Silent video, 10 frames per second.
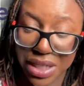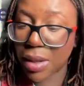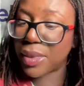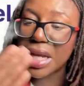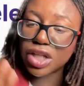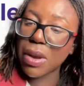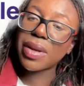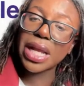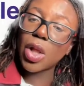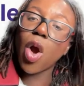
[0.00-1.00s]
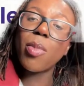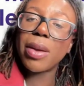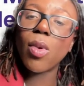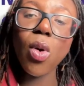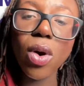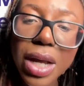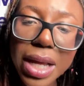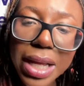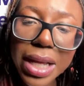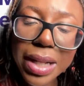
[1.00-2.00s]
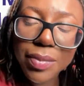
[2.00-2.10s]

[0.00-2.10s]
Somebody else might be a little bit more, give